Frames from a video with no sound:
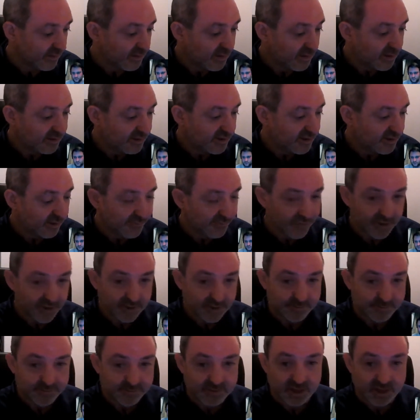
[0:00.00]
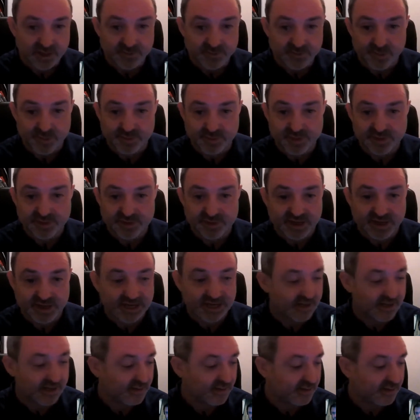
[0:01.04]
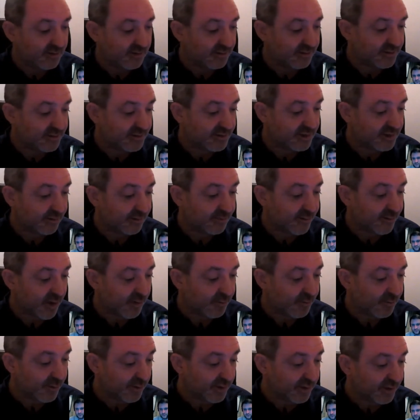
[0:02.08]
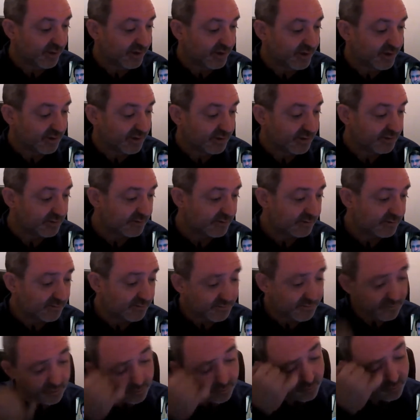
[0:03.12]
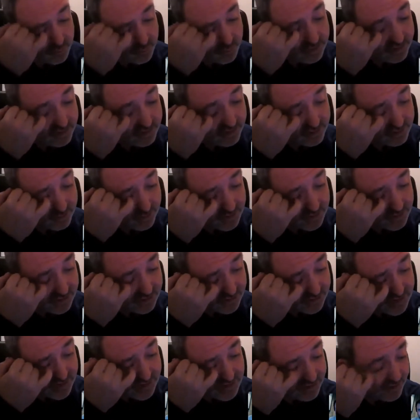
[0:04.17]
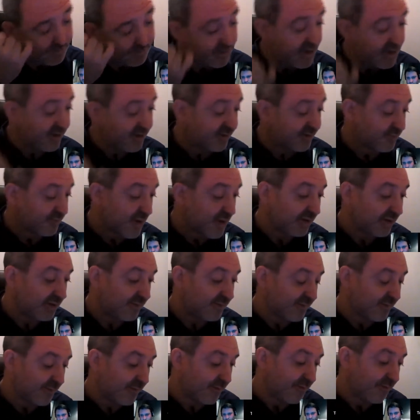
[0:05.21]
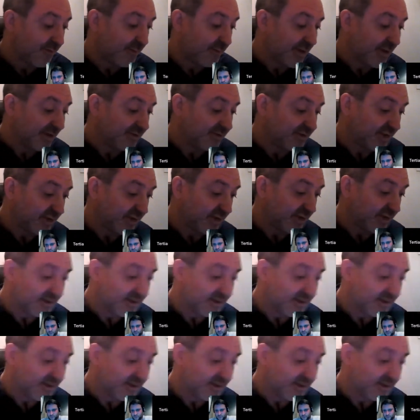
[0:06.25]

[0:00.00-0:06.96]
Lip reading: So for home brewers and some pro brewers, we need to get some yeast ready for fermenting